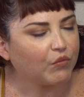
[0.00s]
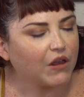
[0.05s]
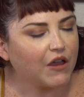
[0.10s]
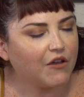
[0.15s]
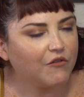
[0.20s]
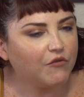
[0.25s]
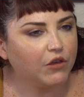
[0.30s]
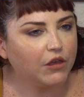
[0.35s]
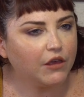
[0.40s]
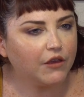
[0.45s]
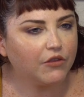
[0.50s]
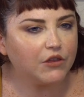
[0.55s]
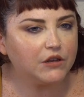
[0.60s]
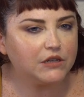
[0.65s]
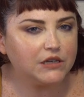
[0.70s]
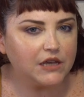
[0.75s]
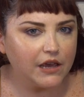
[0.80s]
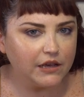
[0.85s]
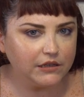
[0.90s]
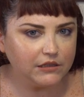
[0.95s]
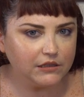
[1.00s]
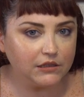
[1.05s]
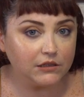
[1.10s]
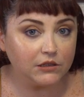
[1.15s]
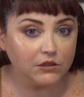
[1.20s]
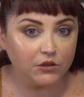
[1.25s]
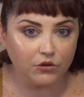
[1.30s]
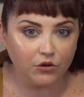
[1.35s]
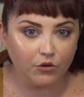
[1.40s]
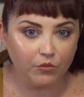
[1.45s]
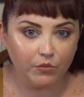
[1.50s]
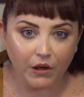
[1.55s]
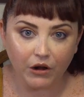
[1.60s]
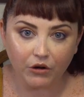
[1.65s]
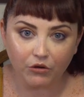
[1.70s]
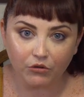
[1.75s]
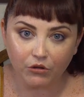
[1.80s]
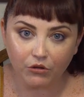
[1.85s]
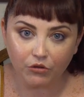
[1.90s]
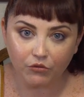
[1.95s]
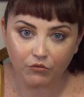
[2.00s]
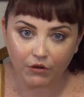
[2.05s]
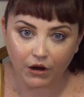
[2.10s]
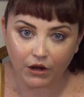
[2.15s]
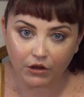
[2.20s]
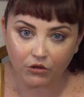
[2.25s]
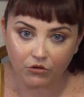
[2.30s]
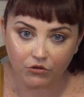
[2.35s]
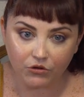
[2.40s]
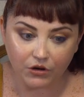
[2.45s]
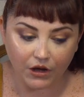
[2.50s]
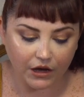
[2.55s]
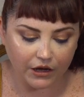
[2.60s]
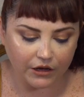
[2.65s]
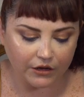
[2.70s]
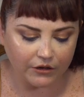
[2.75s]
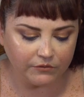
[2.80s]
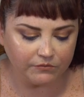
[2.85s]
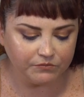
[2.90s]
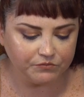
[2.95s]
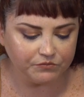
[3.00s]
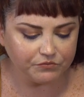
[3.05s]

I feel like the taste is a little better than the regular Daiya.